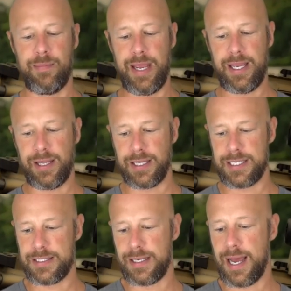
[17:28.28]
making
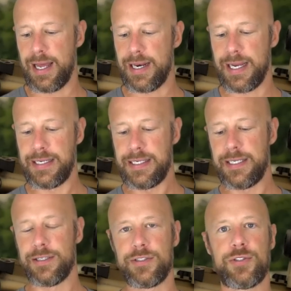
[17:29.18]
this not an
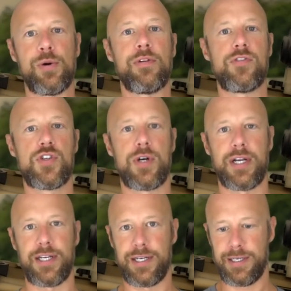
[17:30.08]
ideal sort of
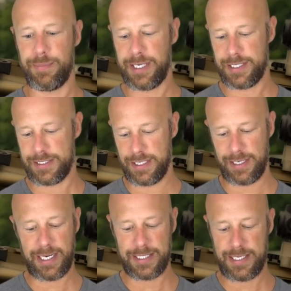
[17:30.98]
truck gun because
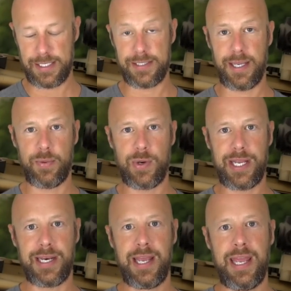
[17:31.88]
like I said, it's
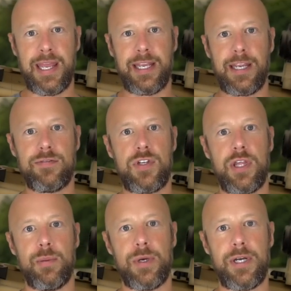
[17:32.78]
lightweight. It gives you
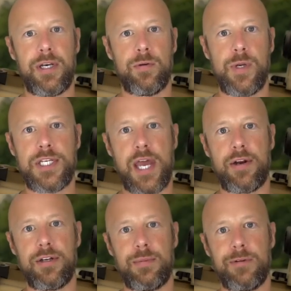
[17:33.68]
the ability to reach out
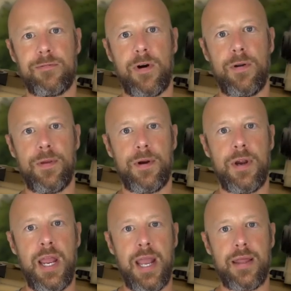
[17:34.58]
a little bit farther
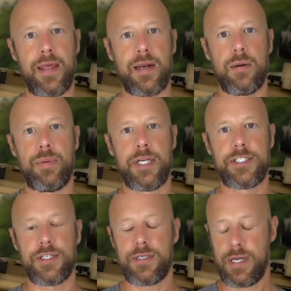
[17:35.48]
than a
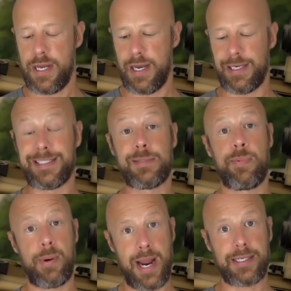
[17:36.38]
pistol, uh, at least
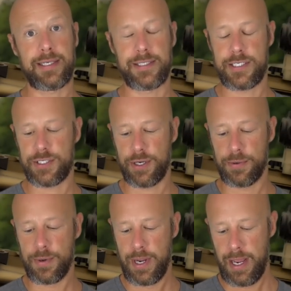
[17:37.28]
practically so